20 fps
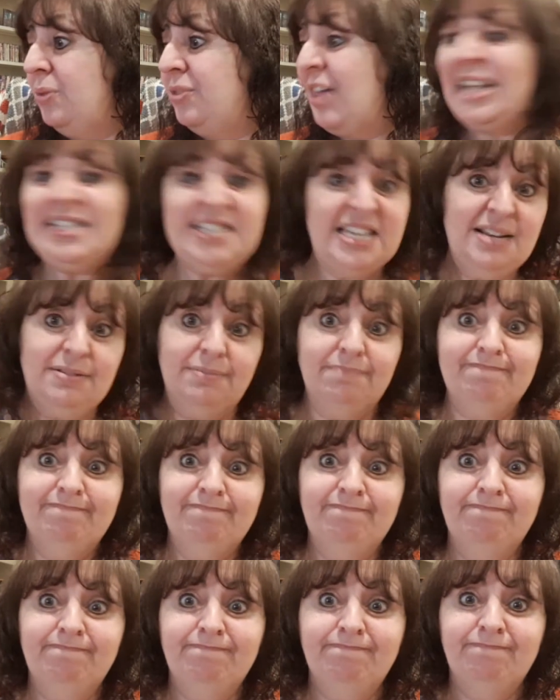that's it
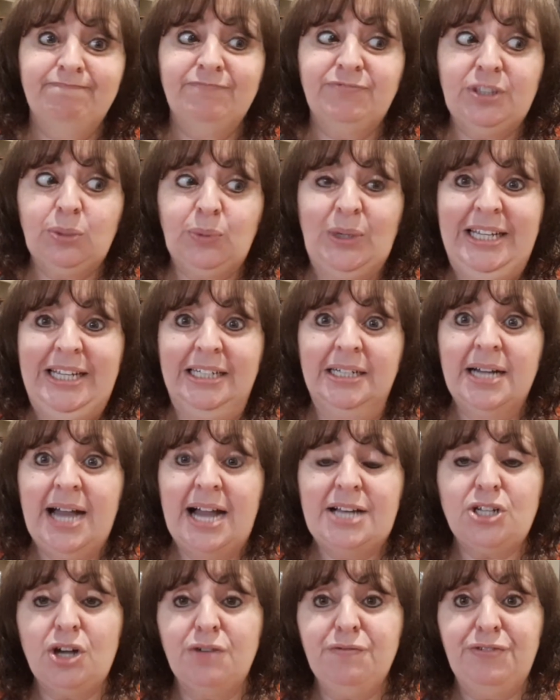for the week.
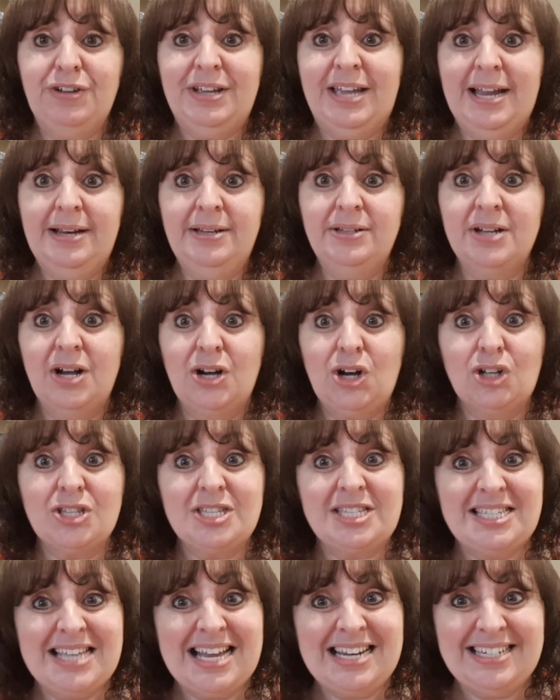And don't forget, on
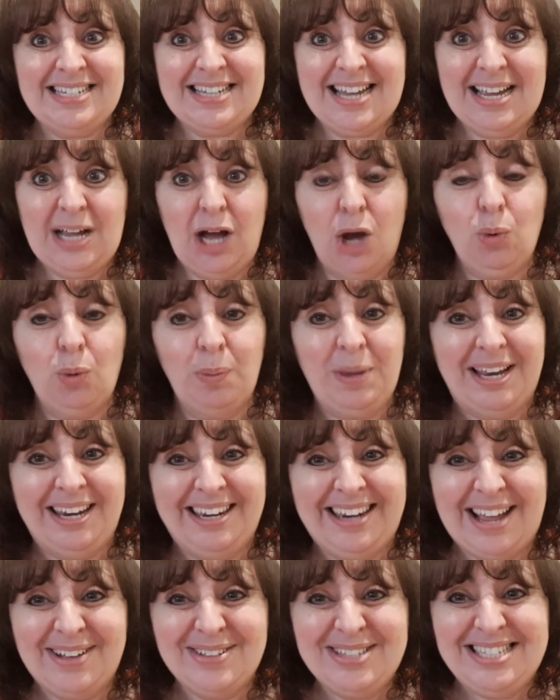Saturday, I will be
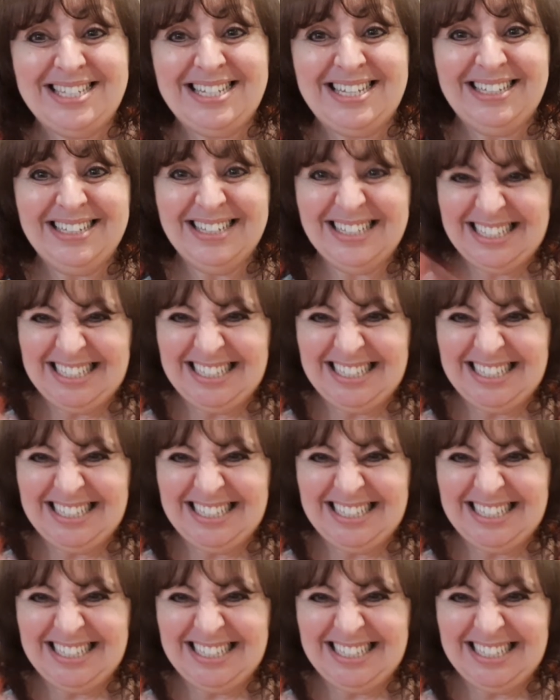announcing